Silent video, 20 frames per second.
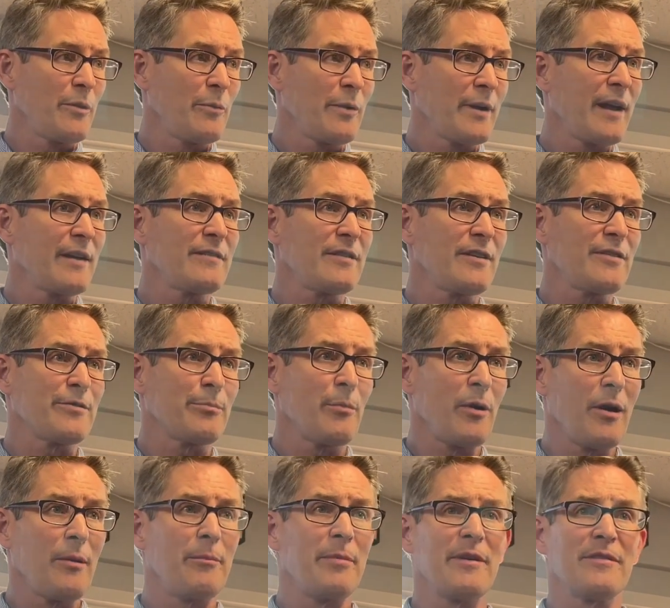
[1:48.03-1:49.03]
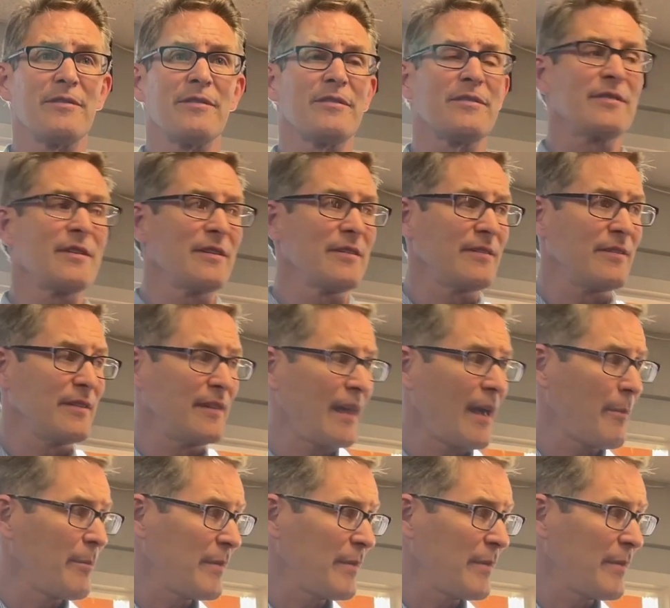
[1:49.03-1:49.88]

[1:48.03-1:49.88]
When I say small businesses, that